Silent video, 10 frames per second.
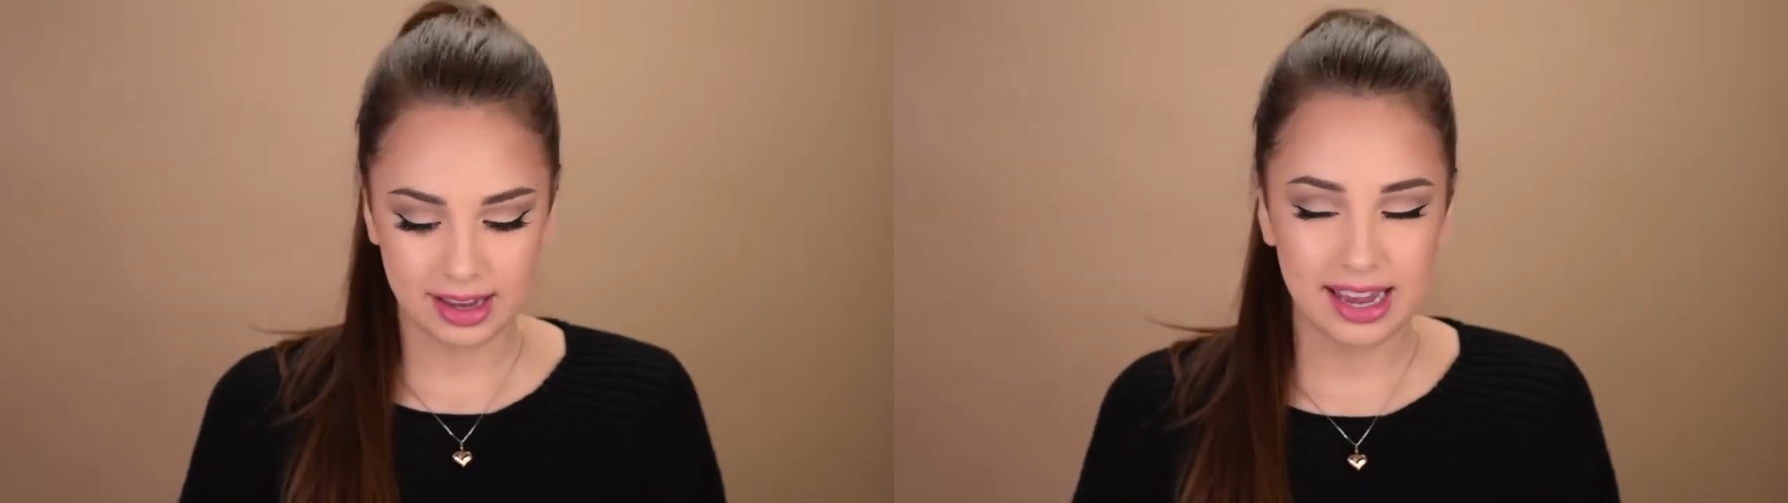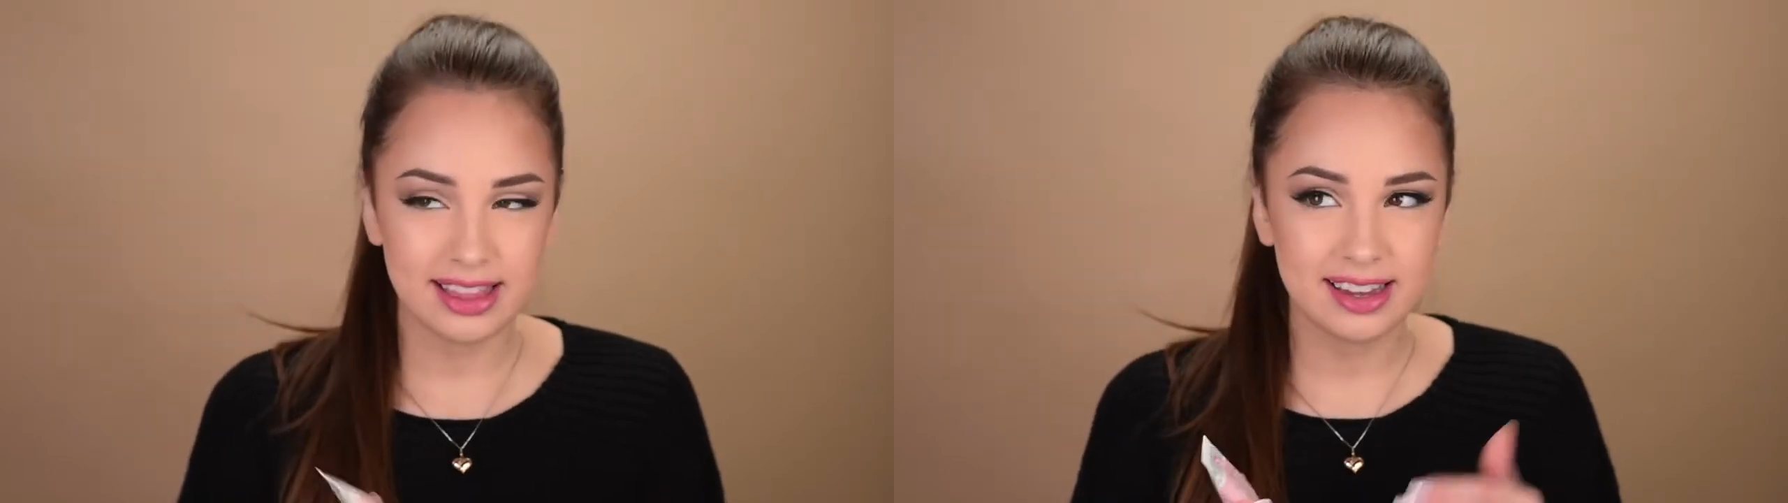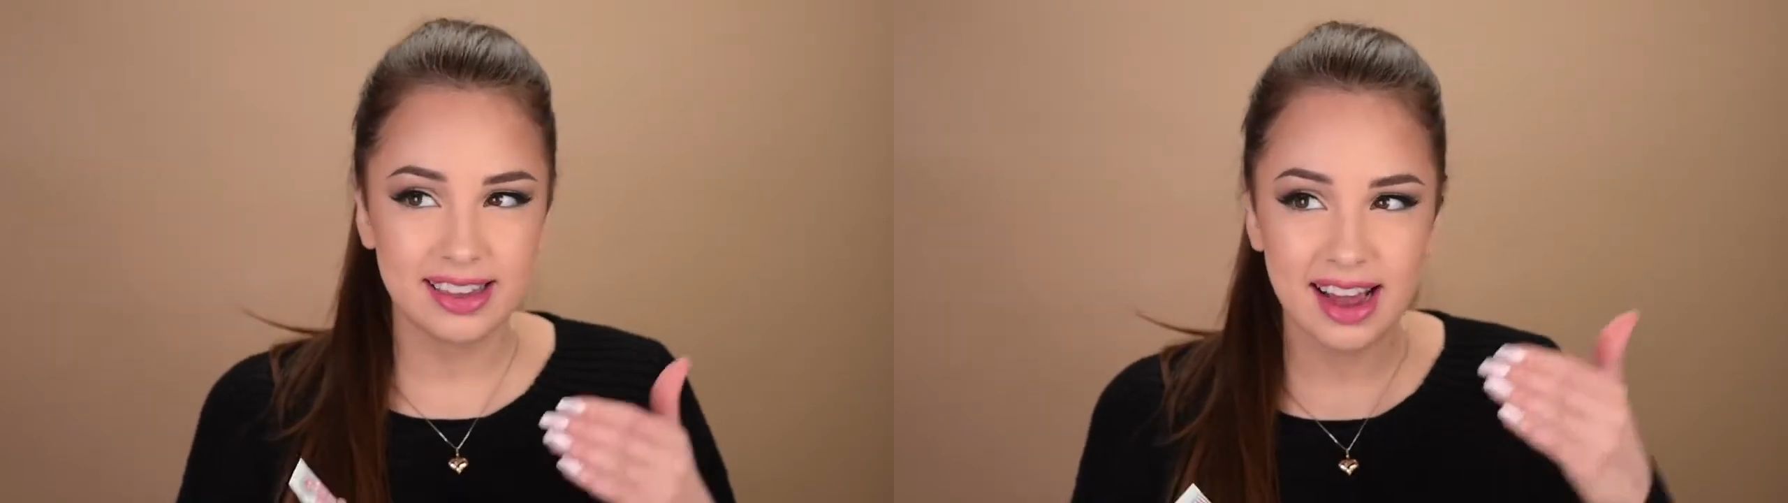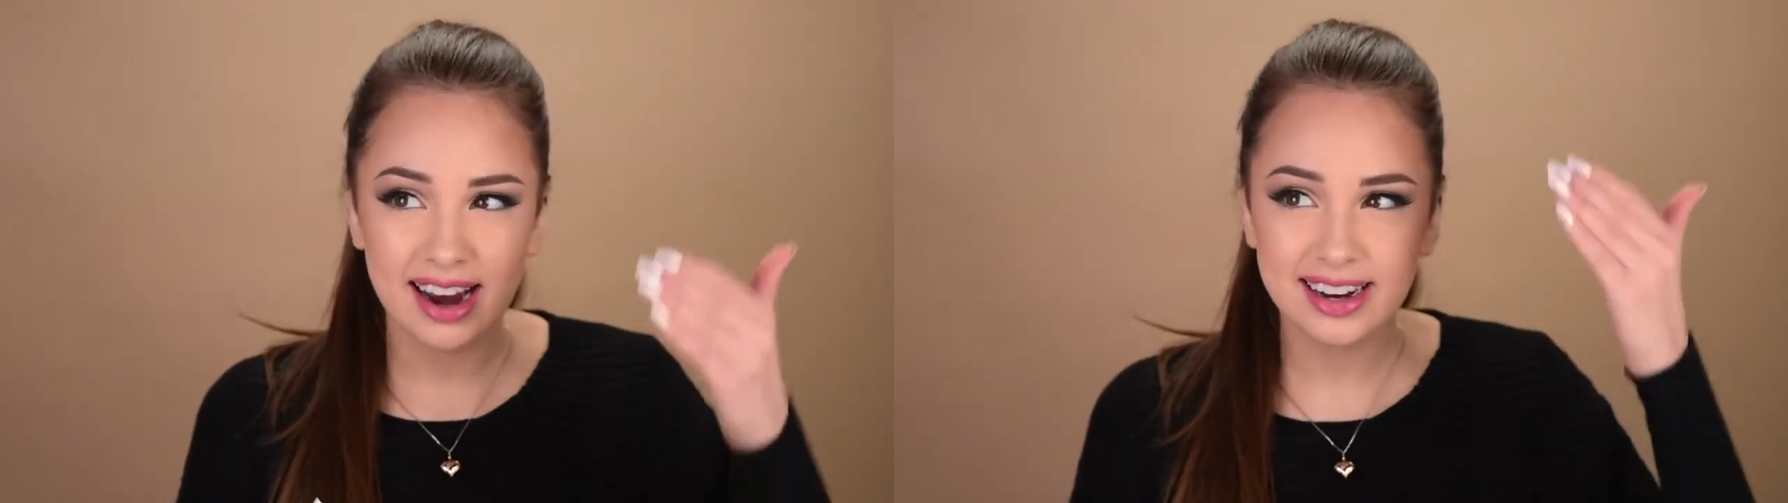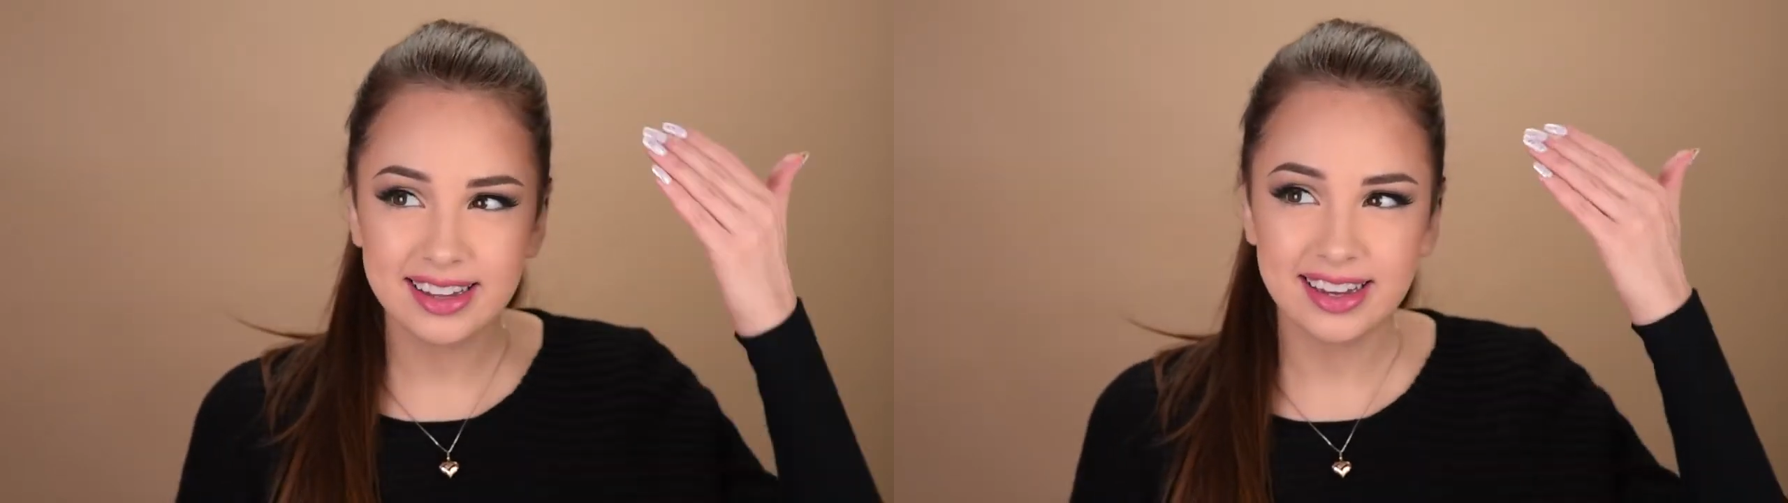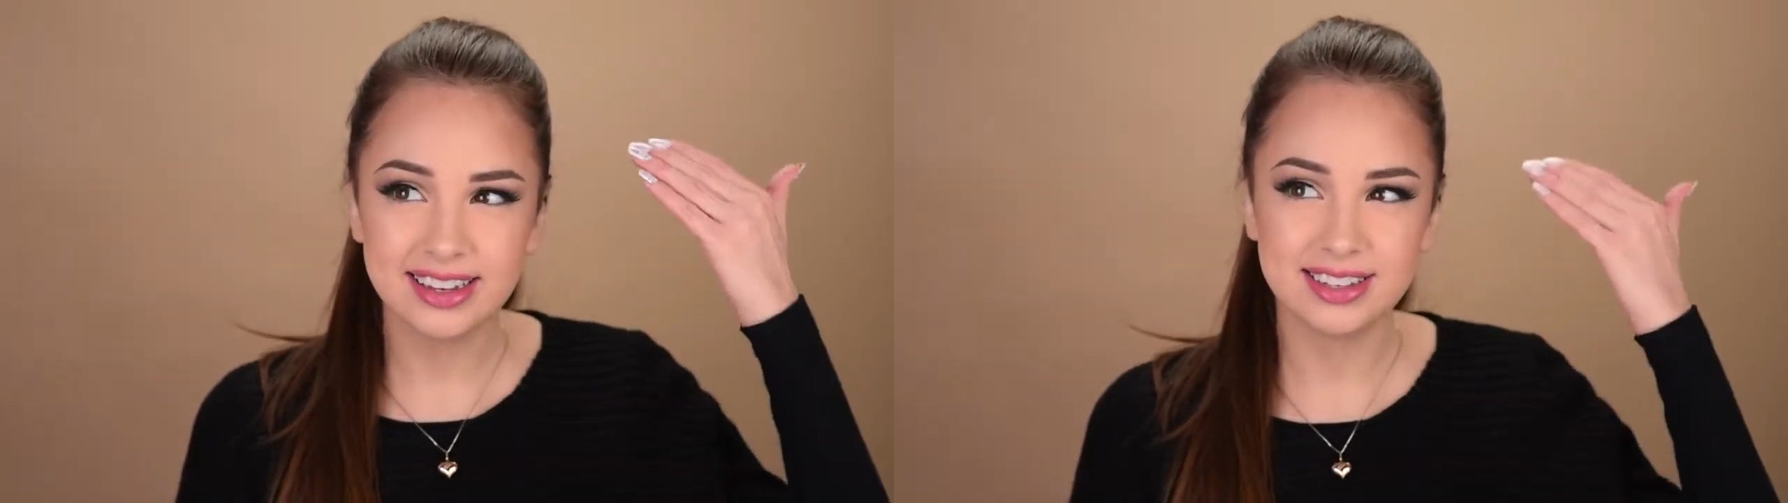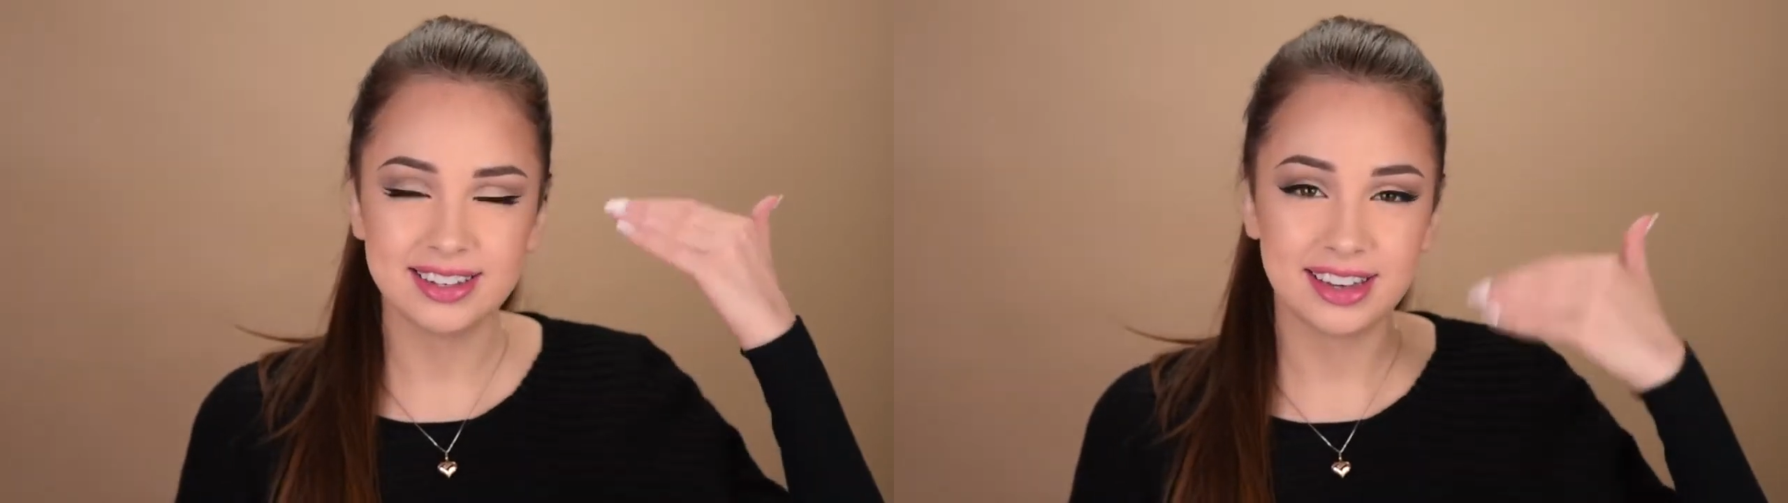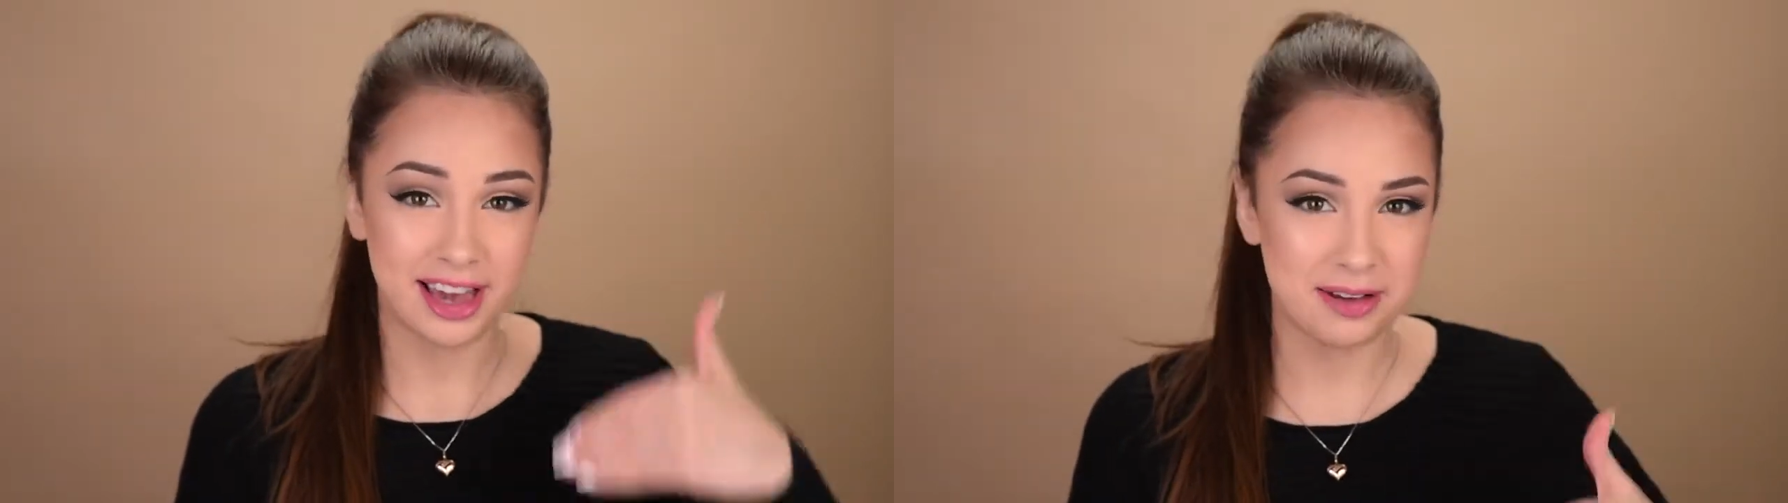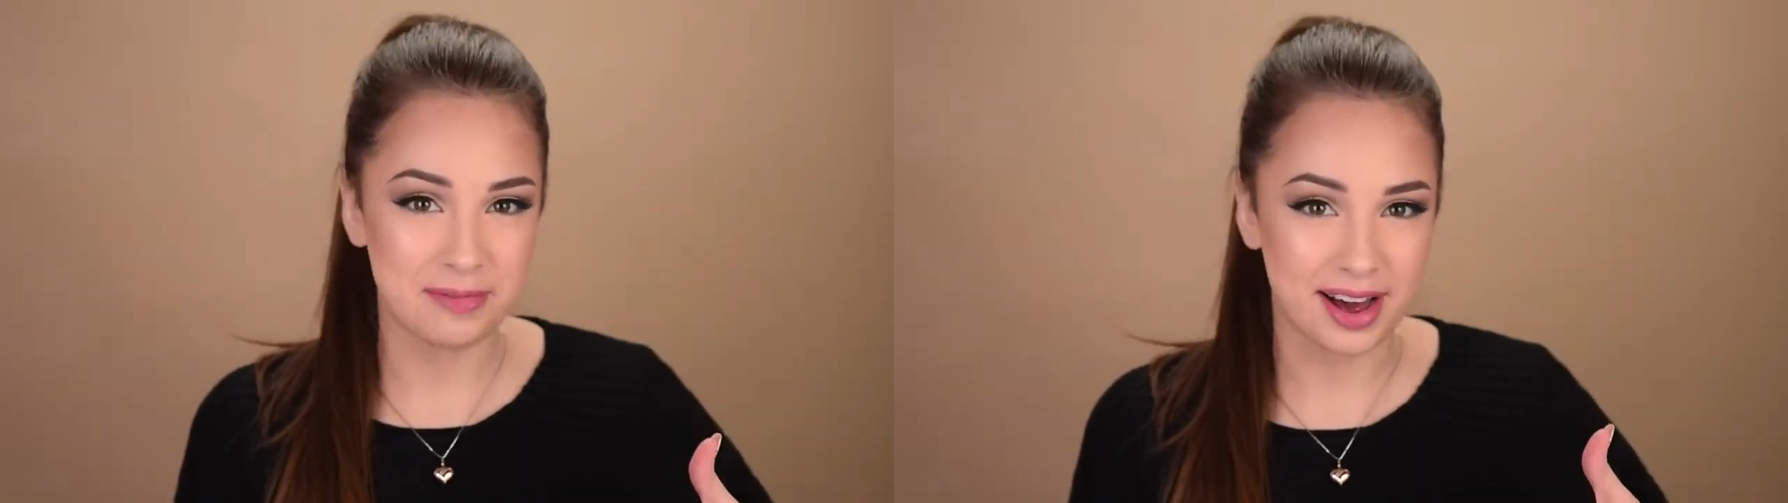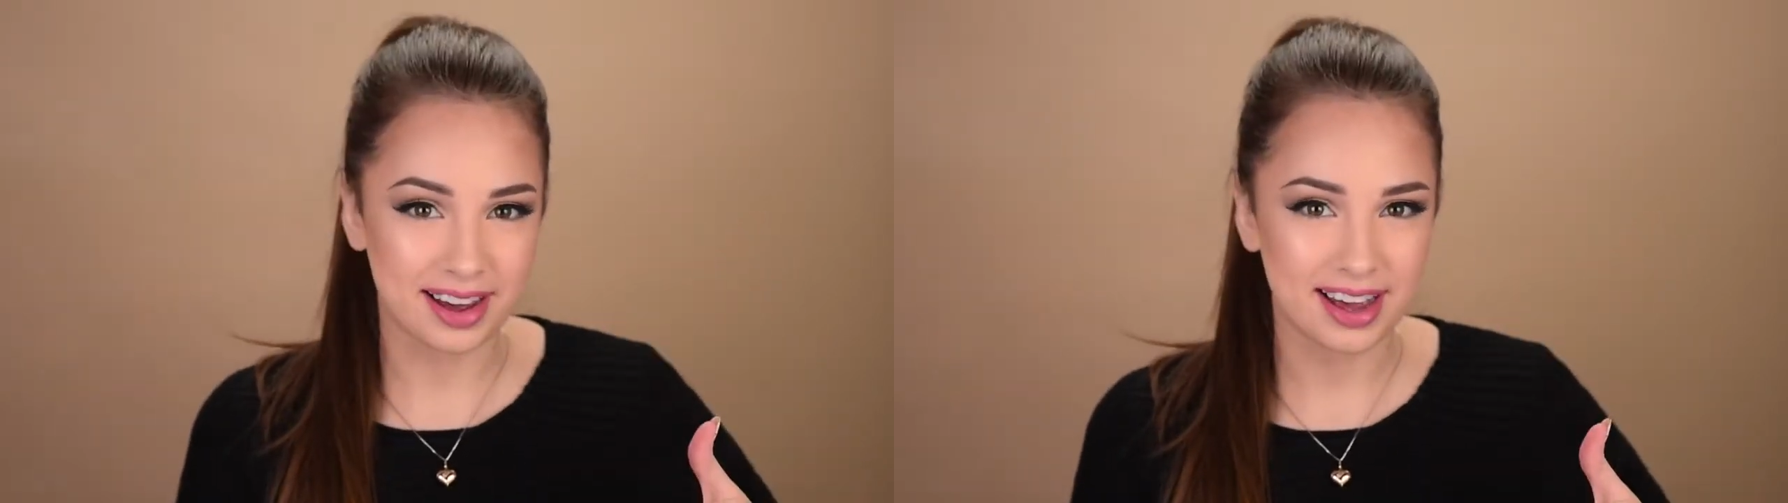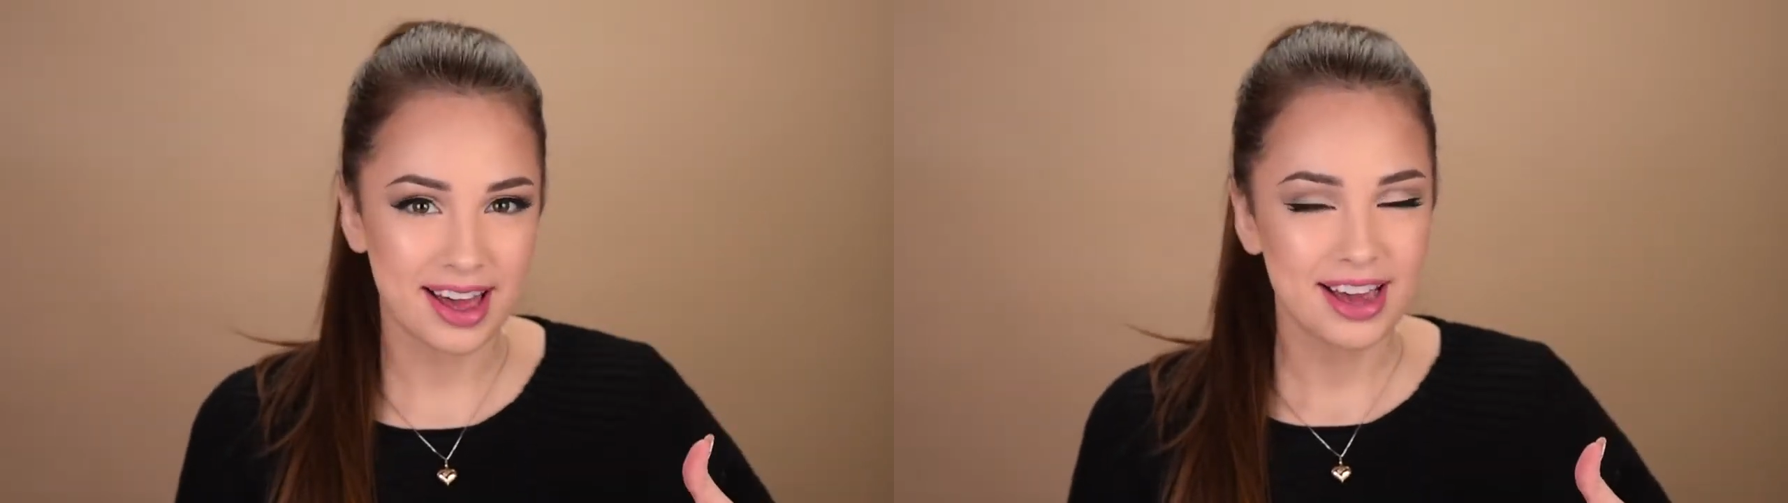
and the darkness came back.